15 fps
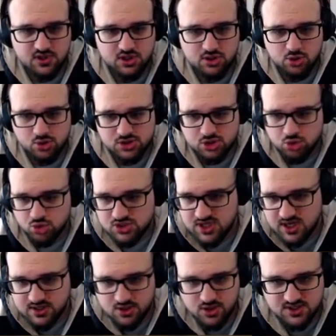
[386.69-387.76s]
It loses to
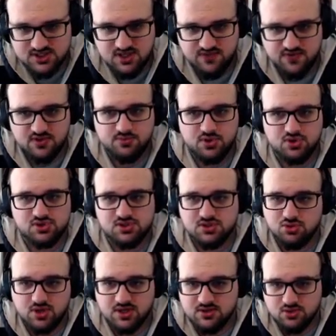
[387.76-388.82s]
Scargrounds even because
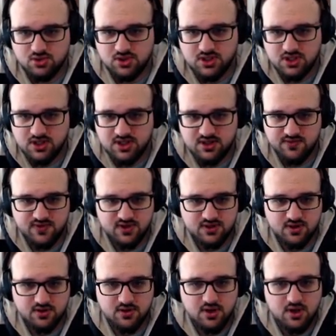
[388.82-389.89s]
you can't really kill anything
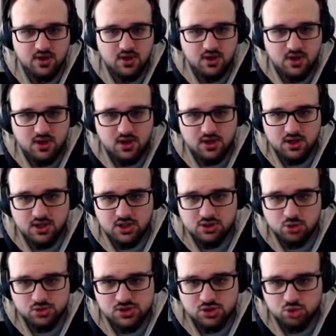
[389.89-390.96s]
there. Uh, it
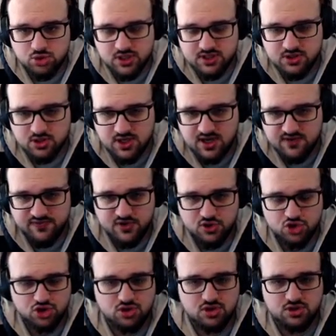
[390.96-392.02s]
loses to the Tral
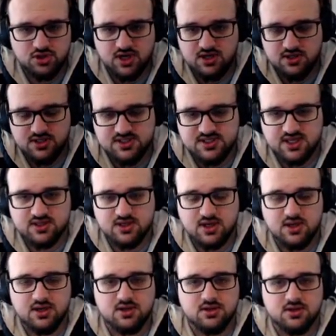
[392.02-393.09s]
version, Tral
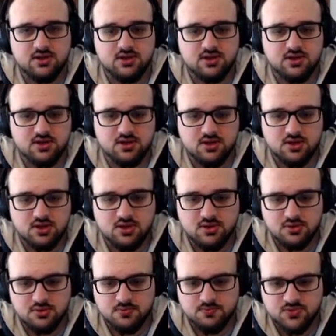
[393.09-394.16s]
Lissandra uh,
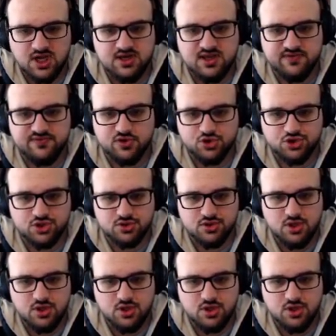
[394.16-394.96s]
um, Taliyah version.